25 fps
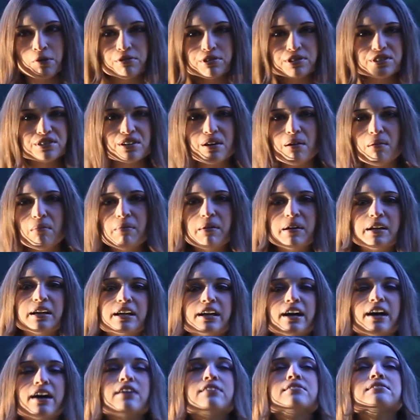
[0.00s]
with
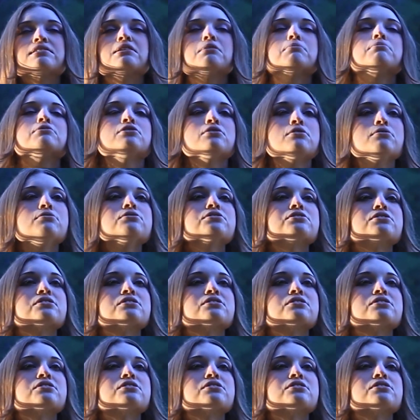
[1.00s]
somebody else, I'm so